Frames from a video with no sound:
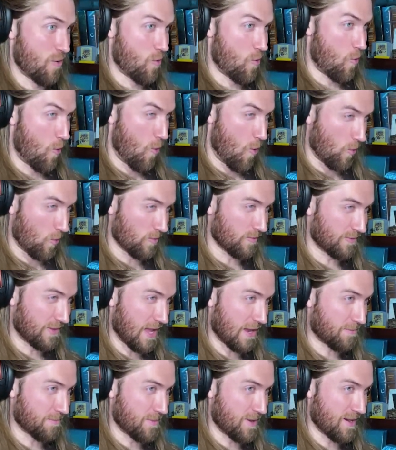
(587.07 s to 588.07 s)
all of
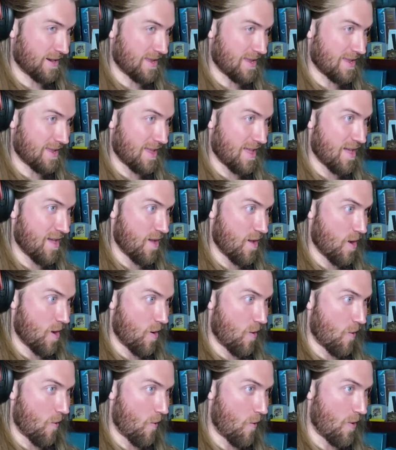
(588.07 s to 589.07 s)
that money
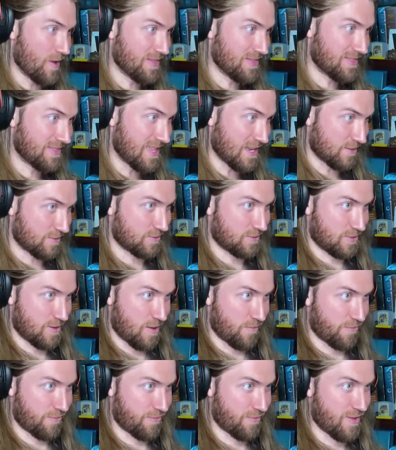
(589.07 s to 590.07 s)
on this
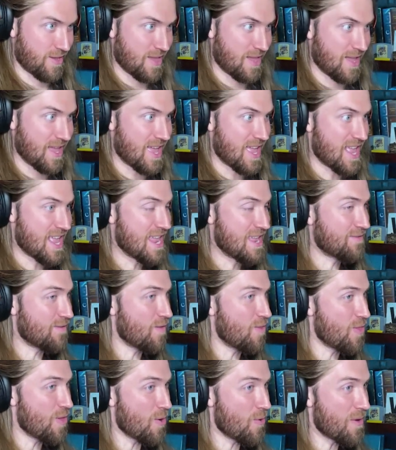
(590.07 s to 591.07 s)
stuff.
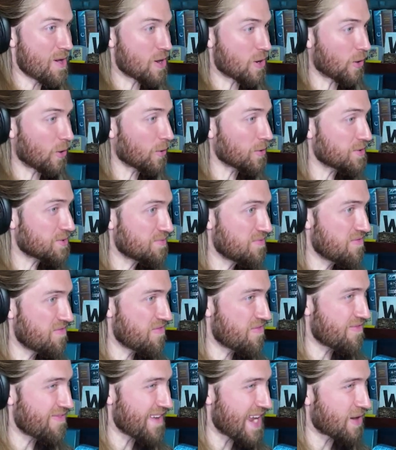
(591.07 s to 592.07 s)
Even though it hurts
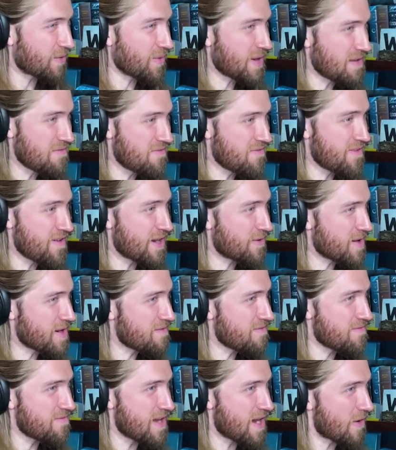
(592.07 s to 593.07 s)
very, very,
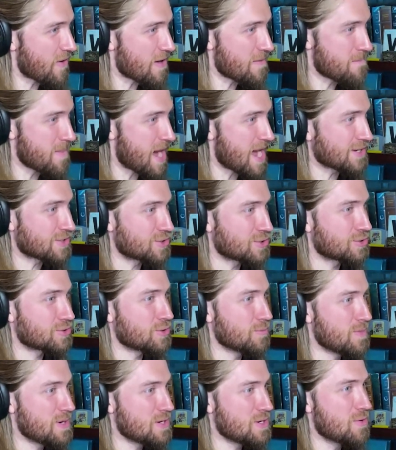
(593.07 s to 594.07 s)
very much to
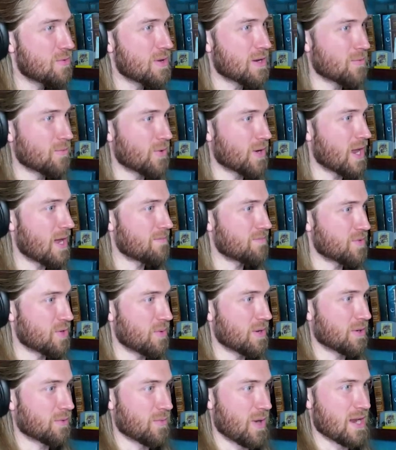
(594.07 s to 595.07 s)
be doing what I'm
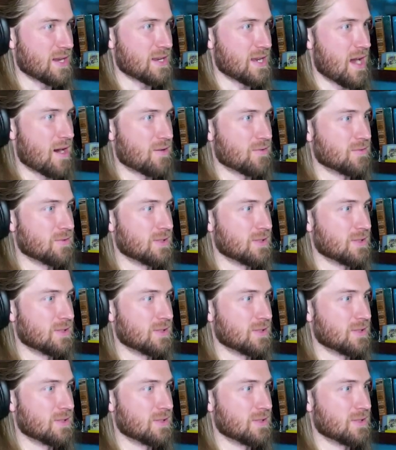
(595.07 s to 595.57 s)
doing right now.